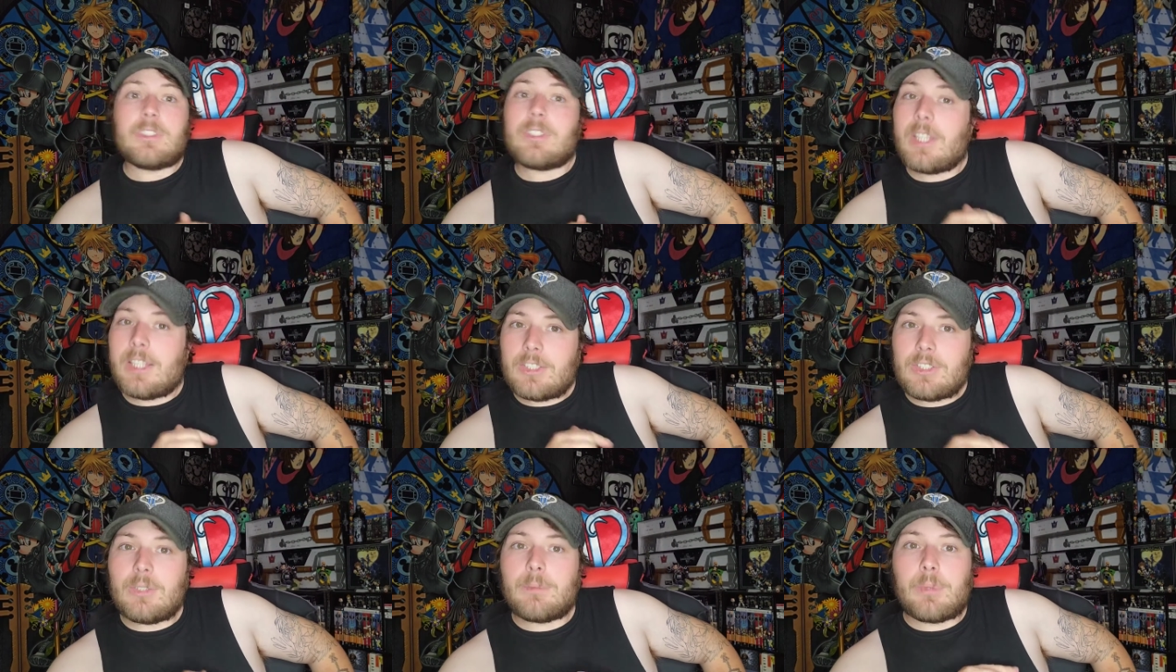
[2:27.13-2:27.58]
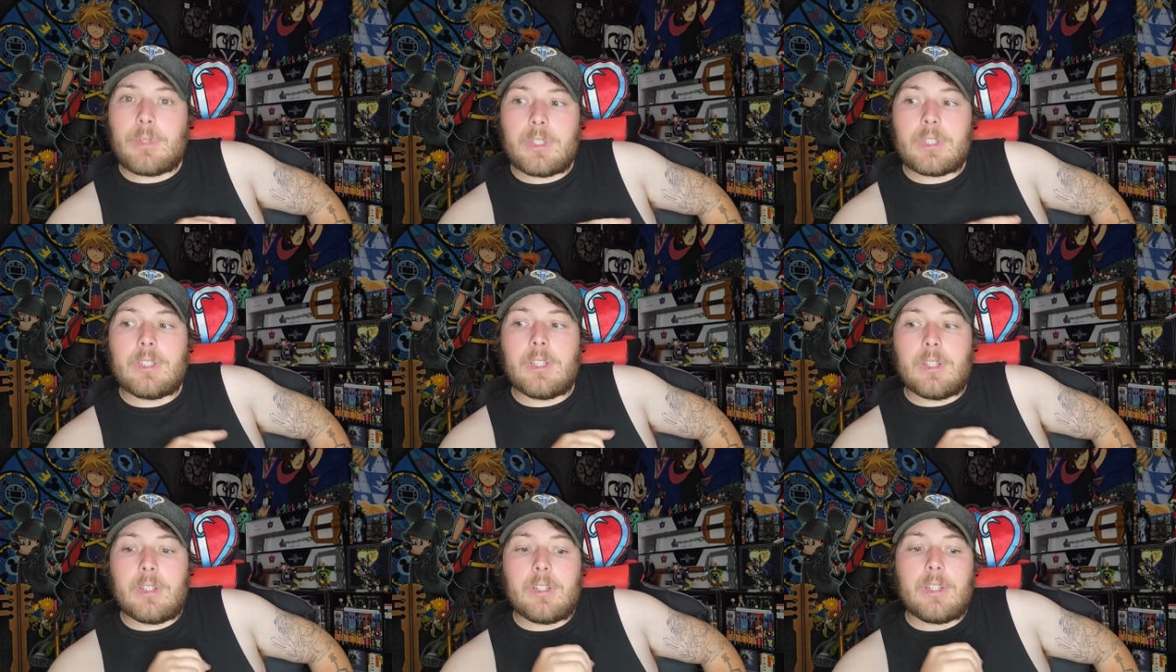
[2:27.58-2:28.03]
It's actually
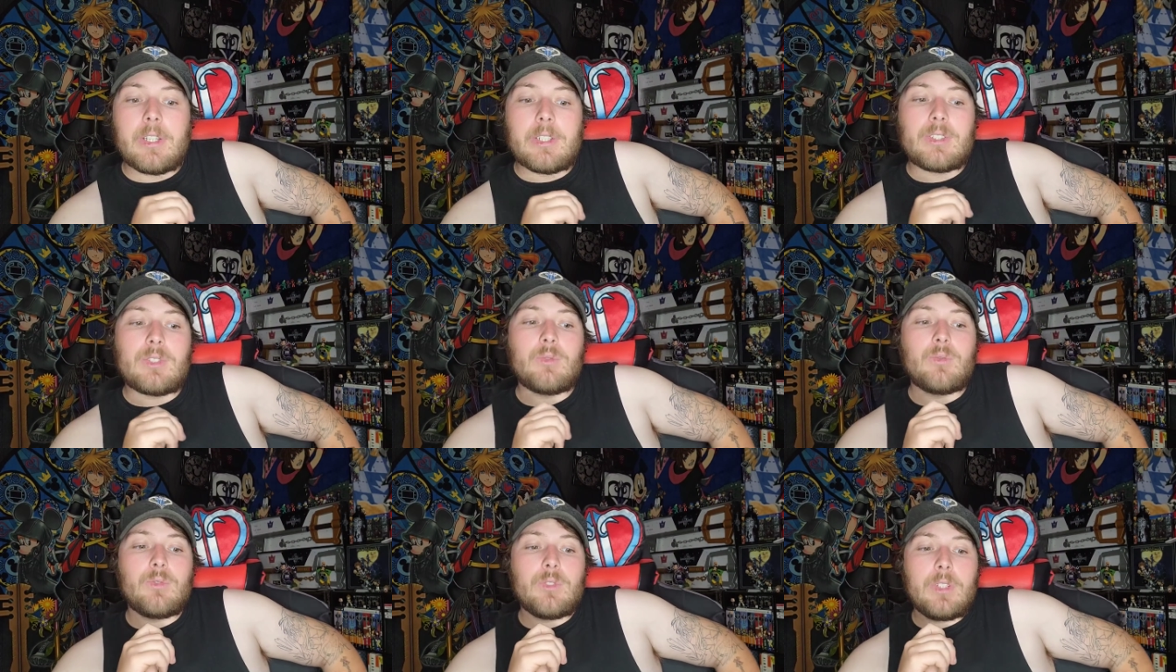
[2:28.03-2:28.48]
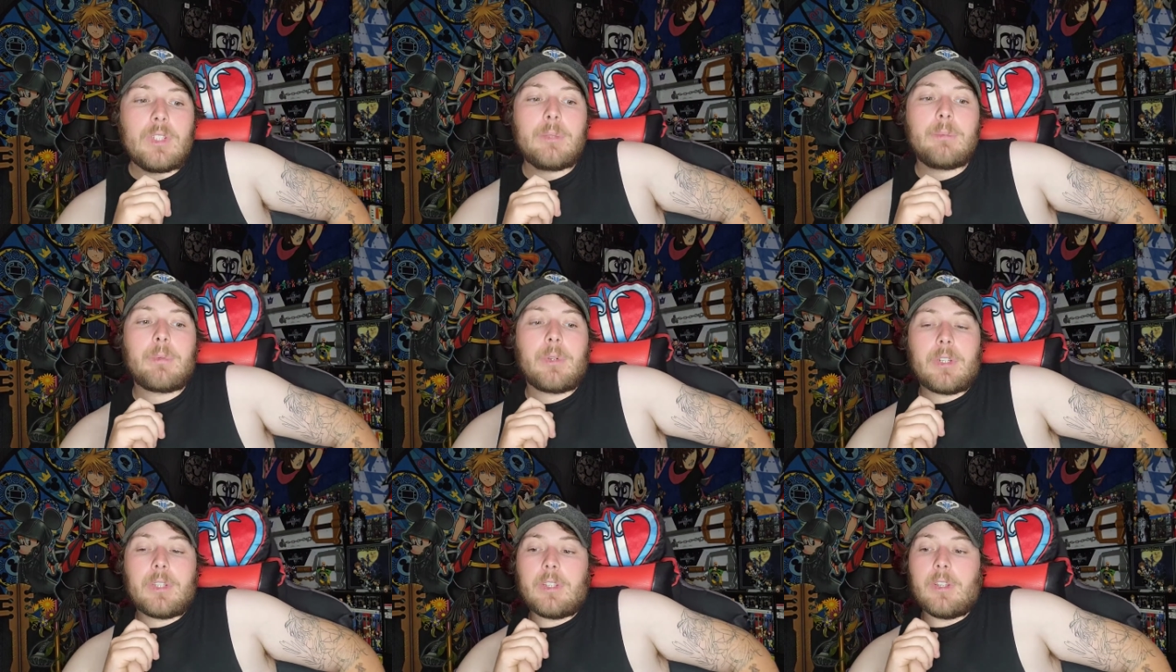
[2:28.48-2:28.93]
pretty good. It's
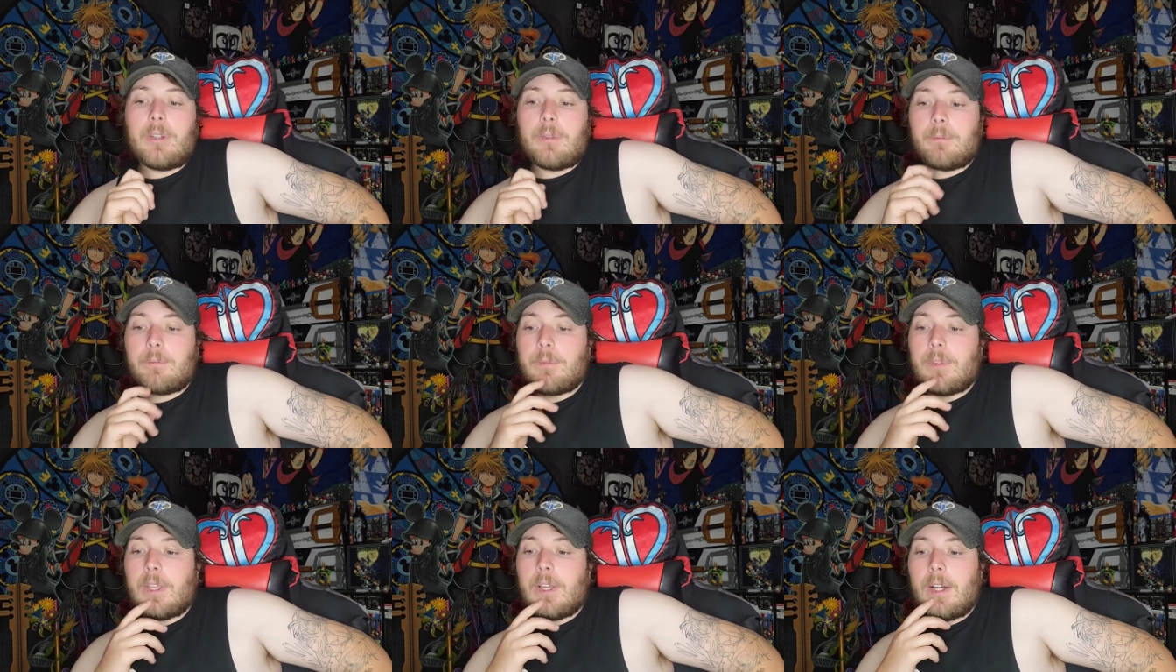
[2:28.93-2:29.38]
really pretty good.